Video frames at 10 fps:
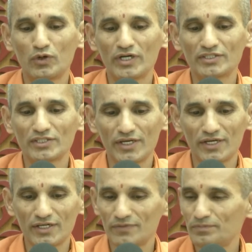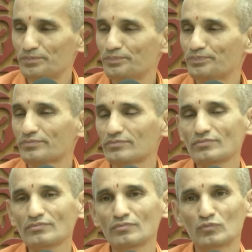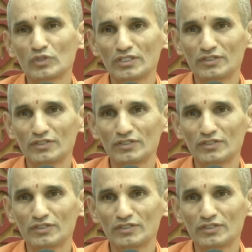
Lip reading: go on a chariot, but